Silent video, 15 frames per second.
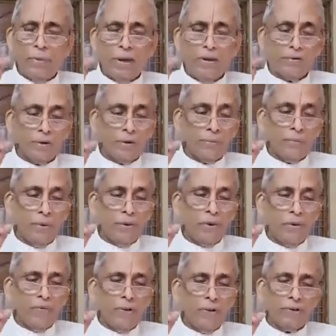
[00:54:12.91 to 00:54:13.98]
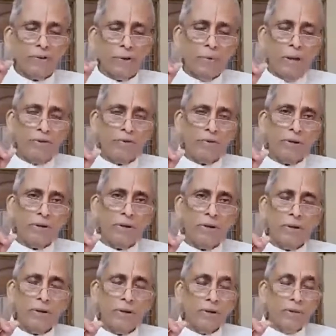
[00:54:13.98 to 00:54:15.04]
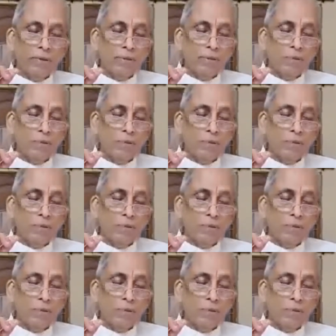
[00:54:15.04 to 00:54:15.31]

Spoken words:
discrimination, power of discrimination.